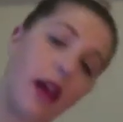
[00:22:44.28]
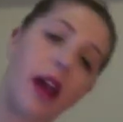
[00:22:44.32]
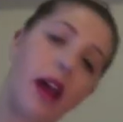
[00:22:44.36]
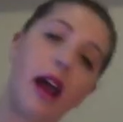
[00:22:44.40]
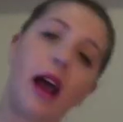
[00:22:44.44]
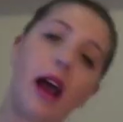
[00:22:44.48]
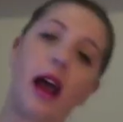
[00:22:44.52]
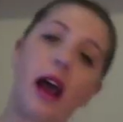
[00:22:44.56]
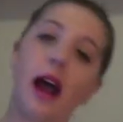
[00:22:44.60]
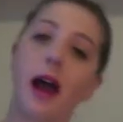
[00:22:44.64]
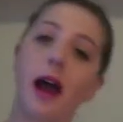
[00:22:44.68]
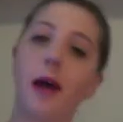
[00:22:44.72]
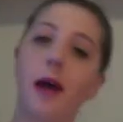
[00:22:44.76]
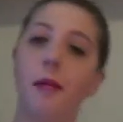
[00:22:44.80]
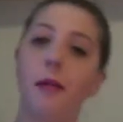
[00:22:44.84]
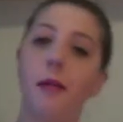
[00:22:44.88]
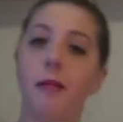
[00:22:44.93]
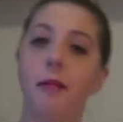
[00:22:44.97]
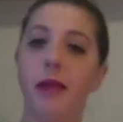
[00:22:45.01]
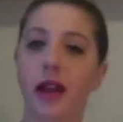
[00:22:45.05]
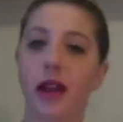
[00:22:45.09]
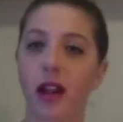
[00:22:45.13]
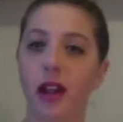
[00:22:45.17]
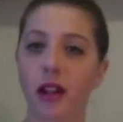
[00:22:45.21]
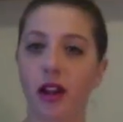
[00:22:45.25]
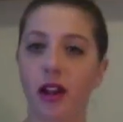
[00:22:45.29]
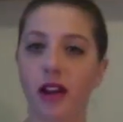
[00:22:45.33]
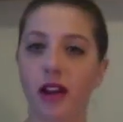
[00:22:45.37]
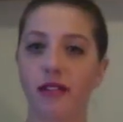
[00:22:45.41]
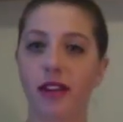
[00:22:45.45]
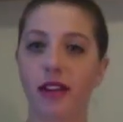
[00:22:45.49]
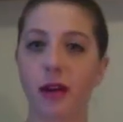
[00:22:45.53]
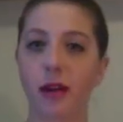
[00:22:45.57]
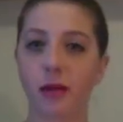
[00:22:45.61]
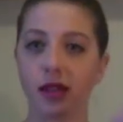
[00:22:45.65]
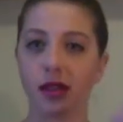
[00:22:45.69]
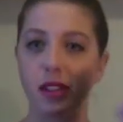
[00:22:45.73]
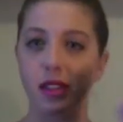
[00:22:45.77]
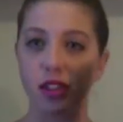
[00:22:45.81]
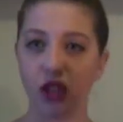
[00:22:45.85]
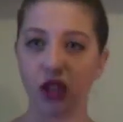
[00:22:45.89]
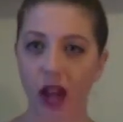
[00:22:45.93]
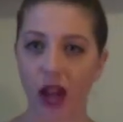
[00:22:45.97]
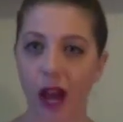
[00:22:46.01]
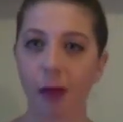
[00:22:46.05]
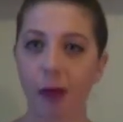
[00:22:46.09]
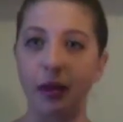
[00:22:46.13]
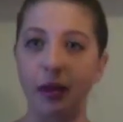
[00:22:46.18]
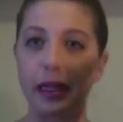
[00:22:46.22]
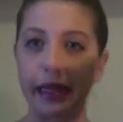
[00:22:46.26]
but a lot of it was
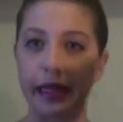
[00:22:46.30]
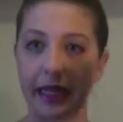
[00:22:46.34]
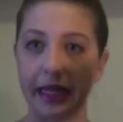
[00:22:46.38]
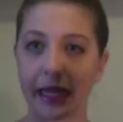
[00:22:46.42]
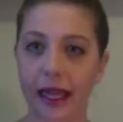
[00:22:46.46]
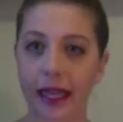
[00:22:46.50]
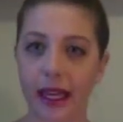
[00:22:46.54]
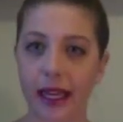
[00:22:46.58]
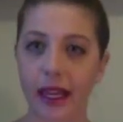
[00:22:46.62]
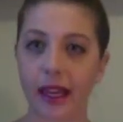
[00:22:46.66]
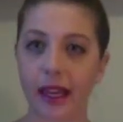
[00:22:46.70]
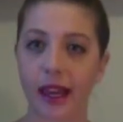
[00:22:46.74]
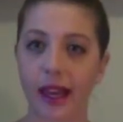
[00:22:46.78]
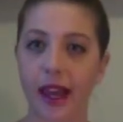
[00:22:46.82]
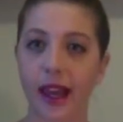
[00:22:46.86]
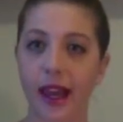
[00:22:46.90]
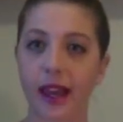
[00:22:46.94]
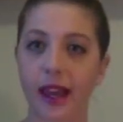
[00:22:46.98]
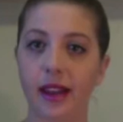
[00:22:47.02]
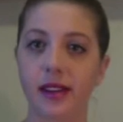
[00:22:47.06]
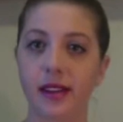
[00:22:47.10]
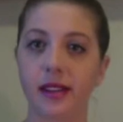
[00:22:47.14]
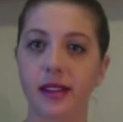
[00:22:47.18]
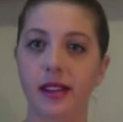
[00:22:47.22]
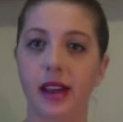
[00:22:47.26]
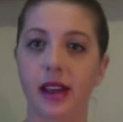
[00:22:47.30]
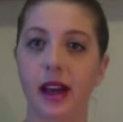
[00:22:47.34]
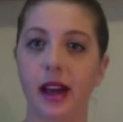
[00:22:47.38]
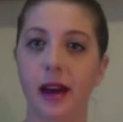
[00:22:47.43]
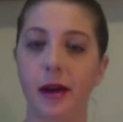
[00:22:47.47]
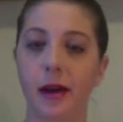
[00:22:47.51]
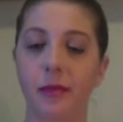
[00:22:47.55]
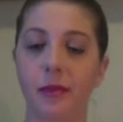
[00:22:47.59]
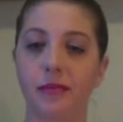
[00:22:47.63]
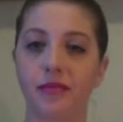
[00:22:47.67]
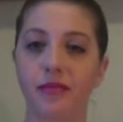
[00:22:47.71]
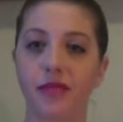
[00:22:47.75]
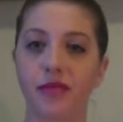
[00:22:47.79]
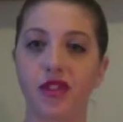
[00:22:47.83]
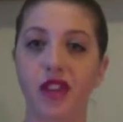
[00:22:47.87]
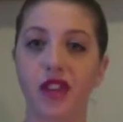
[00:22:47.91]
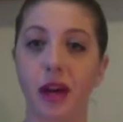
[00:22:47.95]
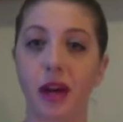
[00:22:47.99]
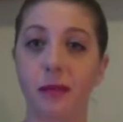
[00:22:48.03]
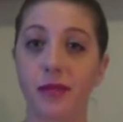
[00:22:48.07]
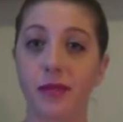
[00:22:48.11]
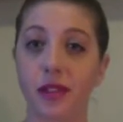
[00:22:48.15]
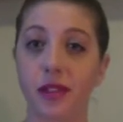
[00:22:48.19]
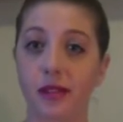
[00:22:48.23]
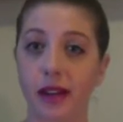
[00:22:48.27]
sharp clicking and
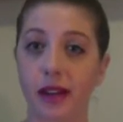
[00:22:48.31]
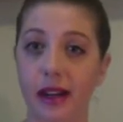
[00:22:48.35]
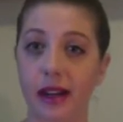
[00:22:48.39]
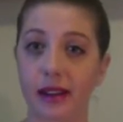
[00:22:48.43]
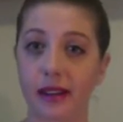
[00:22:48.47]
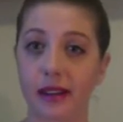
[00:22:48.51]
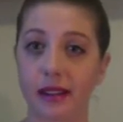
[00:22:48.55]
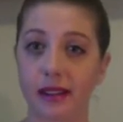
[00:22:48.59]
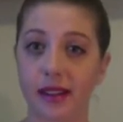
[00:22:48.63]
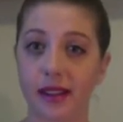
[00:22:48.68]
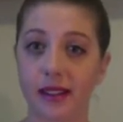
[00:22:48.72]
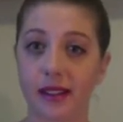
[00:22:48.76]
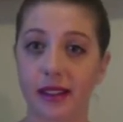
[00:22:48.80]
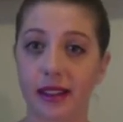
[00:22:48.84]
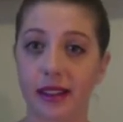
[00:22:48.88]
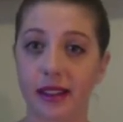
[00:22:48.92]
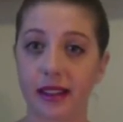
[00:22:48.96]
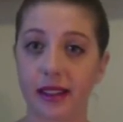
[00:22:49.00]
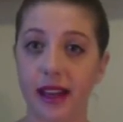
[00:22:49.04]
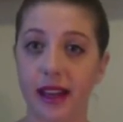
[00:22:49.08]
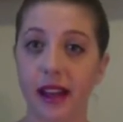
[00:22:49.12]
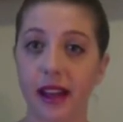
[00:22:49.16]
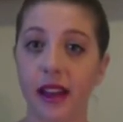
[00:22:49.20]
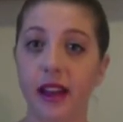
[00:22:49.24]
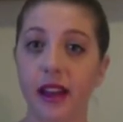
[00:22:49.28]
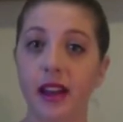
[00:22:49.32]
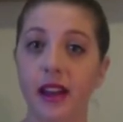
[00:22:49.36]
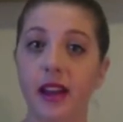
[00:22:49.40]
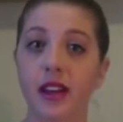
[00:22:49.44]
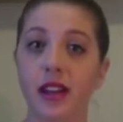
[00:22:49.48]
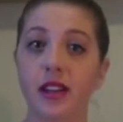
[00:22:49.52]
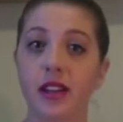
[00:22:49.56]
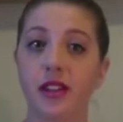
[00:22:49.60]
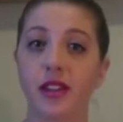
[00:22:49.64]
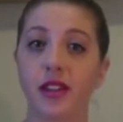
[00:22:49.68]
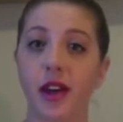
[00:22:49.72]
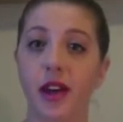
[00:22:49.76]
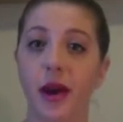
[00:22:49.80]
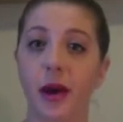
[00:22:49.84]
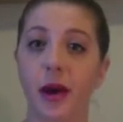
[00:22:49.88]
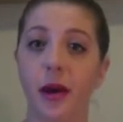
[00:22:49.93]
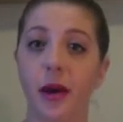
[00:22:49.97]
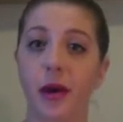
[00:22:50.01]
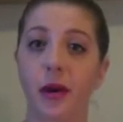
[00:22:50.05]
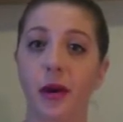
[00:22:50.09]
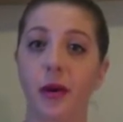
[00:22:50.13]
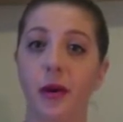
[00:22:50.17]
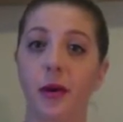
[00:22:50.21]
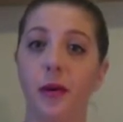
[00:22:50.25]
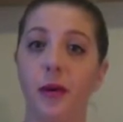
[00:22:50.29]
jumps around and things like that.
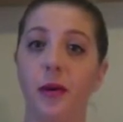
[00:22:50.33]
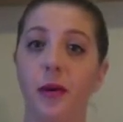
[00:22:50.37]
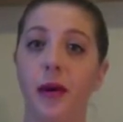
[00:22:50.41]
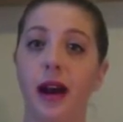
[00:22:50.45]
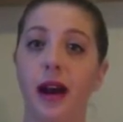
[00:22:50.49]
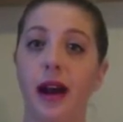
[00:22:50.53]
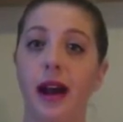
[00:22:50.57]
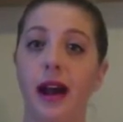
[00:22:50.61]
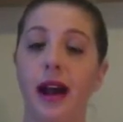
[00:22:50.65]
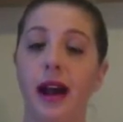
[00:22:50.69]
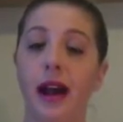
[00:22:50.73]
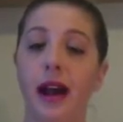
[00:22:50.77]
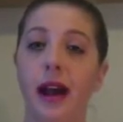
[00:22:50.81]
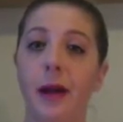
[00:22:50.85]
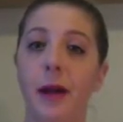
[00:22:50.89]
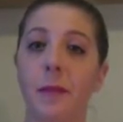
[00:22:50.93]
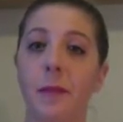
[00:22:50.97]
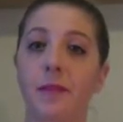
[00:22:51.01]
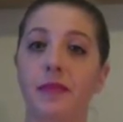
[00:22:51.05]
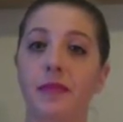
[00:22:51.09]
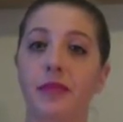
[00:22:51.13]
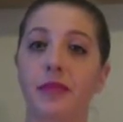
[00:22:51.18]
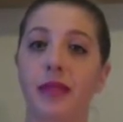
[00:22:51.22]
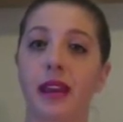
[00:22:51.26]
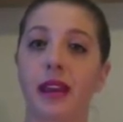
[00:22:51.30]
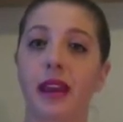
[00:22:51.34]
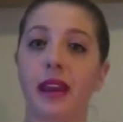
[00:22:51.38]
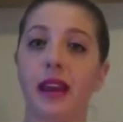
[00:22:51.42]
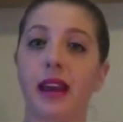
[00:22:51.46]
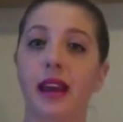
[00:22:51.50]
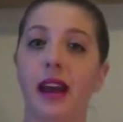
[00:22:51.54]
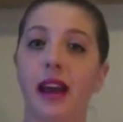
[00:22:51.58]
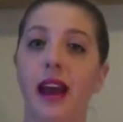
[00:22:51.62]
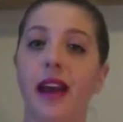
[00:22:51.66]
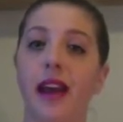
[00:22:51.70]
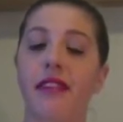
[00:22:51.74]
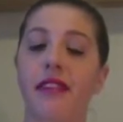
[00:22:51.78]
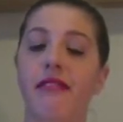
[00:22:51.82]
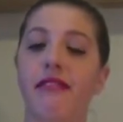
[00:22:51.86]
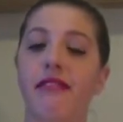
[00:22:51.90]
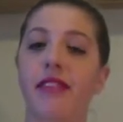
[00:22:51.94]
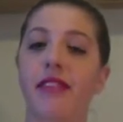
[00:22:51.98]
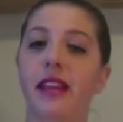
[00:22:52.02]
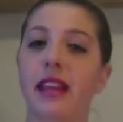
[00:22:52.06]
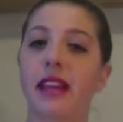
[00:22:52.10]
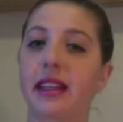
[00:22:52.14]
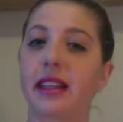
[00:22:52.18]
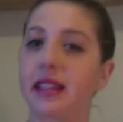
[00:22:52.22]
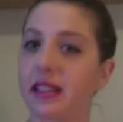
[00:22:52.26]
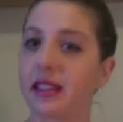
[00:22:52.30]
So I
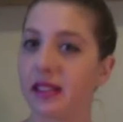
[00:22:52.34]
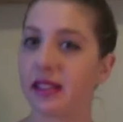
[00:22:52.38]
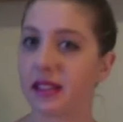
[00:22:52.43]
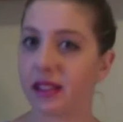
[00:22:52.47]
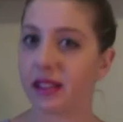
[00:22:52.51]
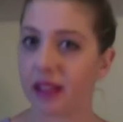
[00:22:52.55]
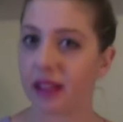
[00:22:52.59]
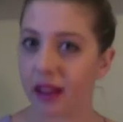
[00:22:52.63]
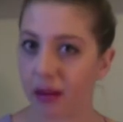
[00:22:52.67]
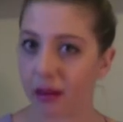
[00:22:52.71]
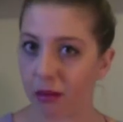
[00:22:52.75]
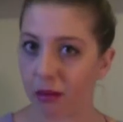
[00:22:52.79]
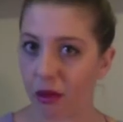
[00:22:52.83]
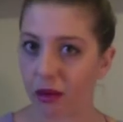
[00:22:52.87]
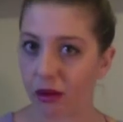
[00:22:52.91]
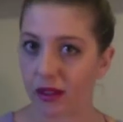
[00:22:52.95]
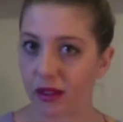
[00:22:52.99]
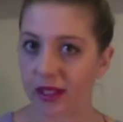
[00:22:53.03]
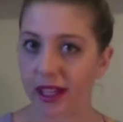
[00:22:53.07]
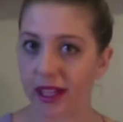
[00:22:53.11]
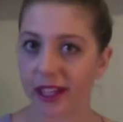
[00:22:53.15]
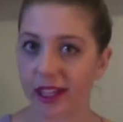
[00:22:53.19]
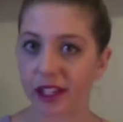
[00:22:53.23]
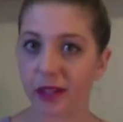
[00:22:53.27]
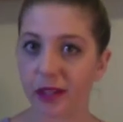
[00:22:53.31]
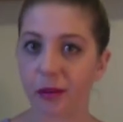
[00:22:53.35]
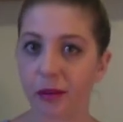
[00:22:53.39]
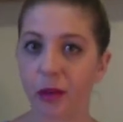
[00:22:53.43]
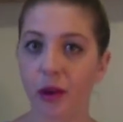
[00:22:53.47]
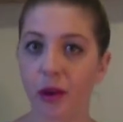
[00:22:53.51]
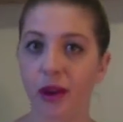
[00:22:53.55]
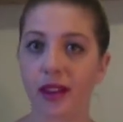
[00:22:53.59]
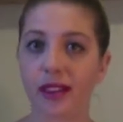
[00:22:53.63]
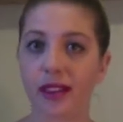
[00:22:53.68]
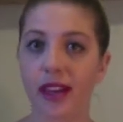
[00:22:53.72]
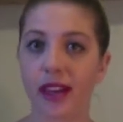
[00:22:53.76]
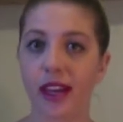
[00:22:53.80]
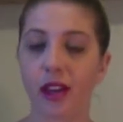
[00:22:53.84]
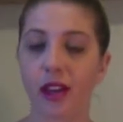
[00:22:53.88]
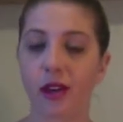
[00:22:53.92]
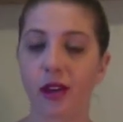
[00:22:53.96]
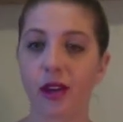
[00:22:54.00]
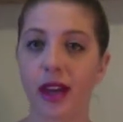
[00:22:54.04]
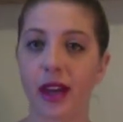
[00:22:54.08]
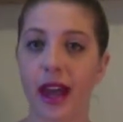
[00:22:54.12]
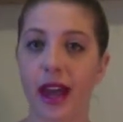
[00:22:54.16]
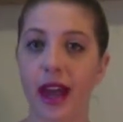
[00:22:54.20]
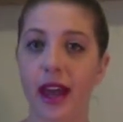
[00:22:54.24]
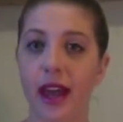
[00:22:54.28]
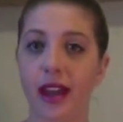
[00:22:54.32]
feel like this is an important teaching point, that you
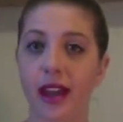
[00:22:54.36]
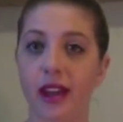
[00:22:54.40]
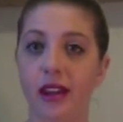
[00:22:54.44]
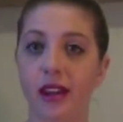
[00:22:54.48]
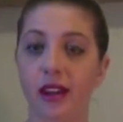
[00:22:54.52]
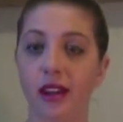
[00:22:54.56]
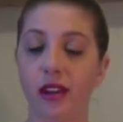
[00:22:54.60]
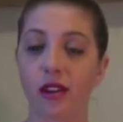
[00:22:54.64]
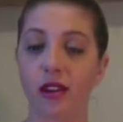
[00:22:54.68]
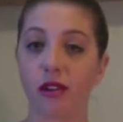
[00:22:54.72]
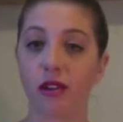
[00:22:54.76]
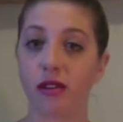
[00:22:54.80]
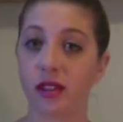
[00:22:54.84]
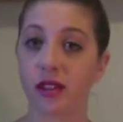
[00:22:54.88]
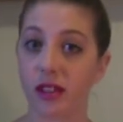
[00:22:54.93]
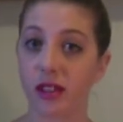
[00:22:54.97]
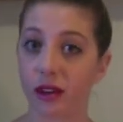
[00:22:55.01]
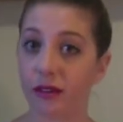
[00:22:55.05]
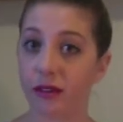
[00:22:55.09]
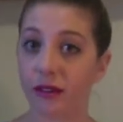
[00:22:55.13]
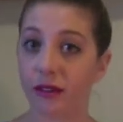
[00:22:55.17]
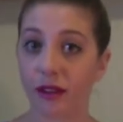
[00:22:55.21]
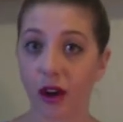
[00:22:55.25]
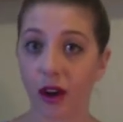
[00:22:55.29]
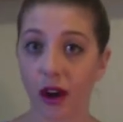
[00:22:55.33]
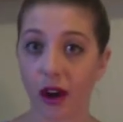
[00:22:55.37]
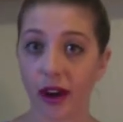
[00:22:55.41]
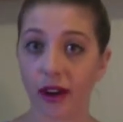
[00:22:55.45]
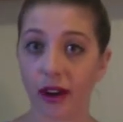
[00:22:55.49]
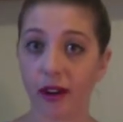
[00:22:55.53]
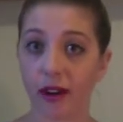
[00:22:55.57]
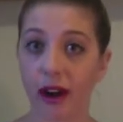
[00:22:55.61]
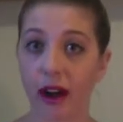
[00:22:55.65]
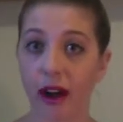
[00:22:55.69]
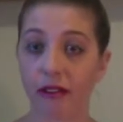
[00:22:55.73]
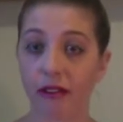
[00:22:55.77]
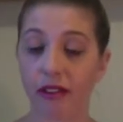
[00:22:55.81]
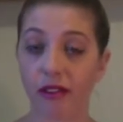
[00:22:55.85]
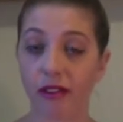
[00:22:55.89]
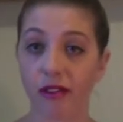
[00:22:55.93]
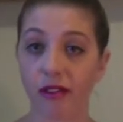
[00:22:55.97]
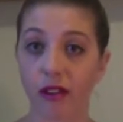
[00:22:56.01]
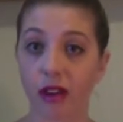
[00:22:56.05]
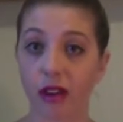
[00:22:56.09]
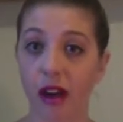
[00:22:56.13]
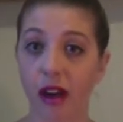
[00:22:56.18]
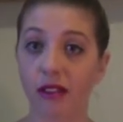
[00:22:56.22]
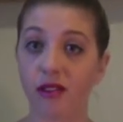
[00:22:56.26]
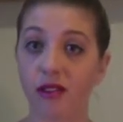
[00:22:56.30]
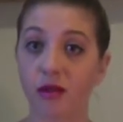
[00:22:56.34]
can yourself choreograph if
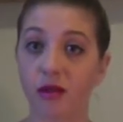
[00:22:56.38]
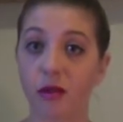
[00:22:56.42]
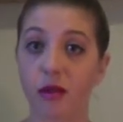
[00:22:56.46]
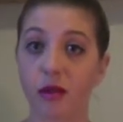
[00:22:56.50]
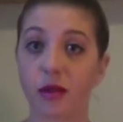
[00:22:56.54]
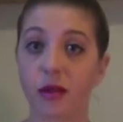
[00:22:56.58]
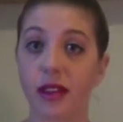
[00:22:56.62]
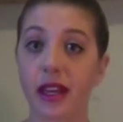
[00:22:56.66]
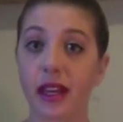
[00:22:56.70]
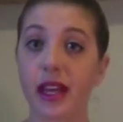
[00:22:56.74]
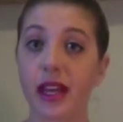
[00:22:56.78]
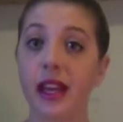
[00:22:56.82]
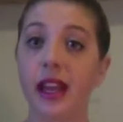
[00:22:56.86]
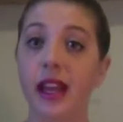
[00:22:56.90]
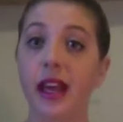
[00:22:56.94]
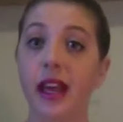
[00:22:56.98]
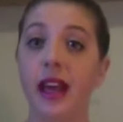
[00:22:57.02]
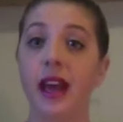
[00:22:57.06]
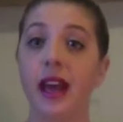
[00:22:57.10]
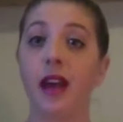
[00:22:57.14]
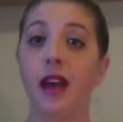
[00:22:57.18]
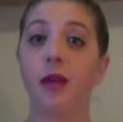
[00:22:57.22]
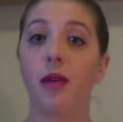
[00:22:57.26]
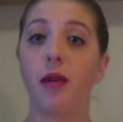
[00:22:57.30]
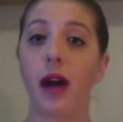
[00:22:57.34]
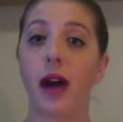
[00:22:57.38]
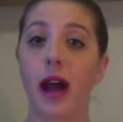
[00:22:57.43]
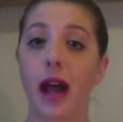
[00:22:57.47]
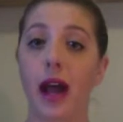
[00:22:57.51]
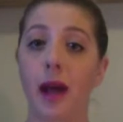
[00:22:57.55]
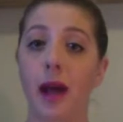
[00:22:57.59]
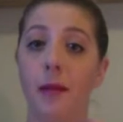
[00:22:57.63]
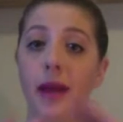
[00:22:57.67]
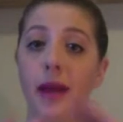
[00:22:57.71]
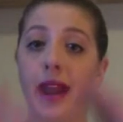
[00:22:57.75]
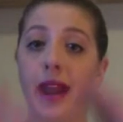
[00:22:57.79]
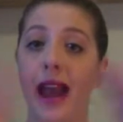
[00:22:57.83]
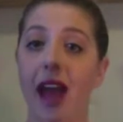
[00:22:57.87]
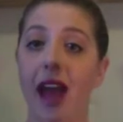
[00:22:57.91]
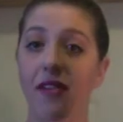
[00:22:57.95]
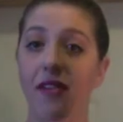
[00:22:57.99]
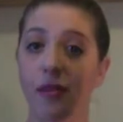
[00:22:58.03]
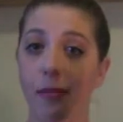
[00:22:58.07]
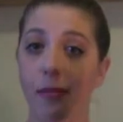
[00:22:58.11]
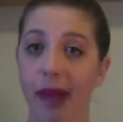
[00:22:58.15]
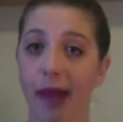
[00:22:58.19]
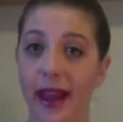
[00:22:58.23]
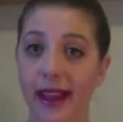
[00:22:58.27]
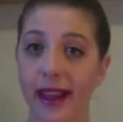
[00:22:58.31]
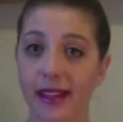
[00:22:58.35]
you're comfortable with it, and have
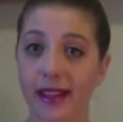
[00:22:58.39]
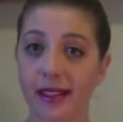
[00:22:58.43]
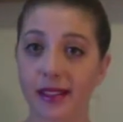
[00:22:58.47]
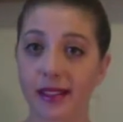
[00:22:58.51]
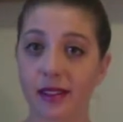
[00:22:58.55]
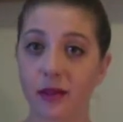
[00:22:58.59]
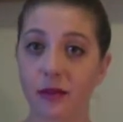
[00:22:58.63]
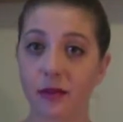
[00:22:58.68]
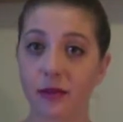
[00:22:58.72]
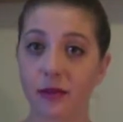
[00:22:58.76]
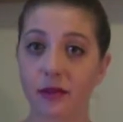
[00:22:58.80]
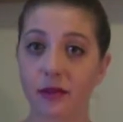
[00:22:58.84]
a base